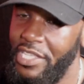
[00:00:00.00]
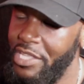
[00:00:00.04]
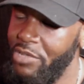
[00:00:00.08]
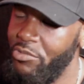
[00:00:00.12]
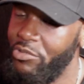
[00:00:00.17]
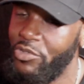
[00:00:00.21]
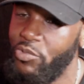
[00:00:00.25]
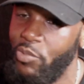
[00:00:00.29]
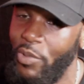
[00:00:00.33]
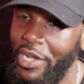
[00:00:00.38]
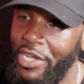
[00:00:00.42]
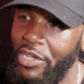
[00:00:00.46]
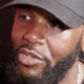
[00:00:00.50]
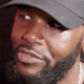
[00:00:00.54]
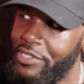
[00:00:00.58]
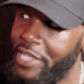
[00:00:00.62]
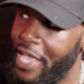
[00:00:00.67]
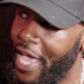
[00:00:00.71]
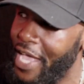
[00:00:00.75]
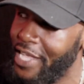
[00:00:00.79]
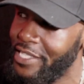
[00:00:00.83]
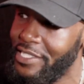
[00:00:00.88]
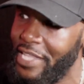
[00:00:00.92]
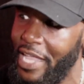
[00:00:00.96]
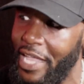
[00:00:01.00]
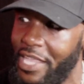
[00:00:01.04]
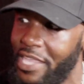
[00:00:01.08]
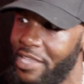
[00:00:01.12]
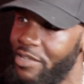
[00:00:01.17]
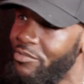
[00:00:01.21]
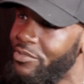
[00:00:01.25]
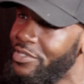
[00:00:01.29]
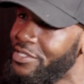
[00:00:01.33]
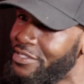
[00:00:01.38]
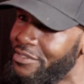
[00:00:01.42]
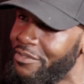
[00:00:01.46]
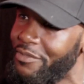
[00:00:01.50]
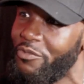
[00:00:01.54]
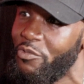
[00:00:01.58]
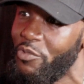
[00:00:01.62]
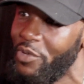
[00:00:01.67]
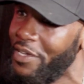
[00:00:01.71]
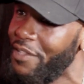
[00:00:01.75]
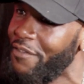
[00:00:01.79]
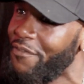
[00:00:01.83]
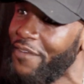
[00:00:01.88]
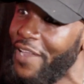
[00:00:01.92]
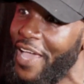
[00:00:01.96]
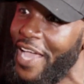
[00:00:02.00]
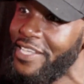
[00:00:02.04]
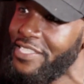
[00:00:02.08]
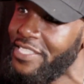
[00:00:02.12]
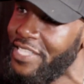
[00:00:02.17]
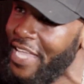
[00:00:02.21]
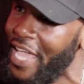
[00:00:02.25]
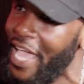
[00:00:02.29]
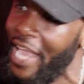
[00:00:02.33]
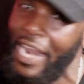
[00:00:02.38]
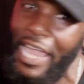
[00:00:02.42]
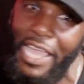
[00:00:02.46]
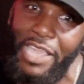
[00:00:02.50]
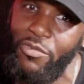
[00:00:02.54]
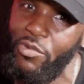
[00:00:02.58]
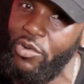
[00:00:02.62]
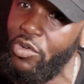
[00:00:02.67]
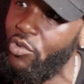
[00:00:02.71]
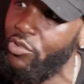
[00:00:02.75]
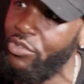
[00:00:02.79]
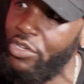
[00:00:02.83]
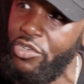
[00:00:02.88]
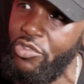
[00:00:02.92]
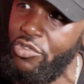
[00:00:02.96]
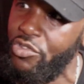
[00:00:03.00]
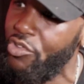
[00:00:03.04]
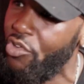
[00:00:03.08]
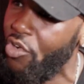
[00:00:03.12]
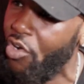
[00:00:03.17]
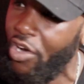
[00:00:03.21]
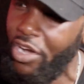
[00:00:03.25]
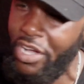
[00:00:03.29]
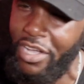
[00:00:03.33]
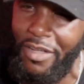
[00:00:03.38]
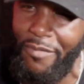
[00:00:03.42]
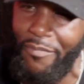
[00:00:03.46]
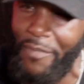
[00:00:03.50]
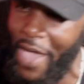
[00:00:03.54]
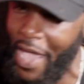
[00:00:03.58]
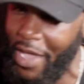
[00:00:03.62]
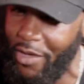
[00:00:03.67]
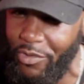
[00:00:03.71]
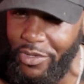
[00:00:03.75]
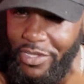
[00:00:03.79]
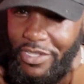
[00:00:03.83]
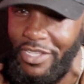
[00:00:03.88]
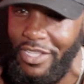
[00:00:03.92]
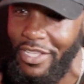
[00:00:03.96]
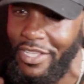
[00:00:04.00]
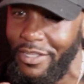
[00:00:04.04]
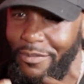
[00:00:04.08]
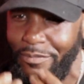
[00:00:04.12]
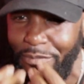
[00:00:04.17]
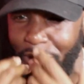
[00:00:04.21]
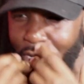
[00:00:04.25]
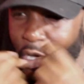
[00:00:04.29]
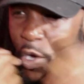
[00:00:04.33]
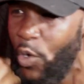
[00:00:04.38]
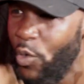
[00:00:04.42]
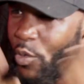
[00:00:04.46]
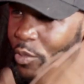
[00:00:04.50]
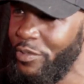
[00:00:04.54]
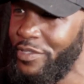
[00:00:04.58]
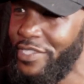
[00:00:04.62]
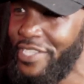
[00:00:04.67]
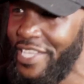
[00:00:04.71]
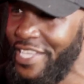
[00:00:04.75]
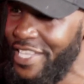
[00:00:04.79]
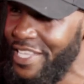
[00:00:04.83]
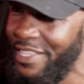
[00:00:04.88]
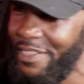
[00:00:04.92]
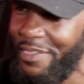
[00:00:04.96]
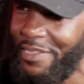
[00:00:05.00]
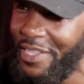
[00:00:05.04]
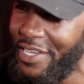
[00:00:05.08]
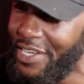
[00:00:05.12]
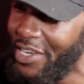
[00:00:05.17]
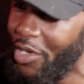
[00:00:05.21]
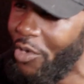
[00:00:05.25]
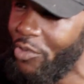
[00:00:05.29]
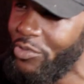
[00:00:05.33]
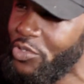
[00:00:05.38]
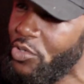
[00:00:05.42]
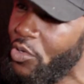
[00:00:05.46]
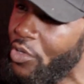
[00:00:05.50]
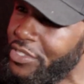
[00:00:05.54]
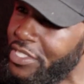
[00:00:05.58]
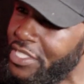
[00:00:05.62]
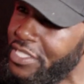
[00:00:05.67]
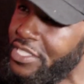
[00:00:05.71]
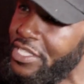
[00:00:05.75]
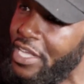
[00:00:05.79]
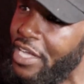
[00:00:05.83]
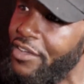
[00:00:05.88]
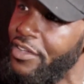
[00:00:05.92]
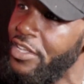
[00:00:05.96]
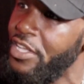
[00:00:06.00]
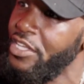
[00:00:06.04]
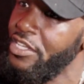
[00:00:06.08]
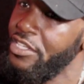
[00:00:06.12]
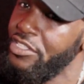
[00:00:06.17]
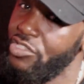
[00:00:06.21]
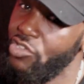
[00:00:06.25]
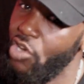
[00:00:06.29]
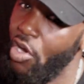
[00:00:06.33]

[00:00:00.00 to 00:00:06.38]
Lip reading: And he was one of those guys, like, he was a really flashy guy. Like, he would go to New York, come back with gold teeth and all sorts of stuff.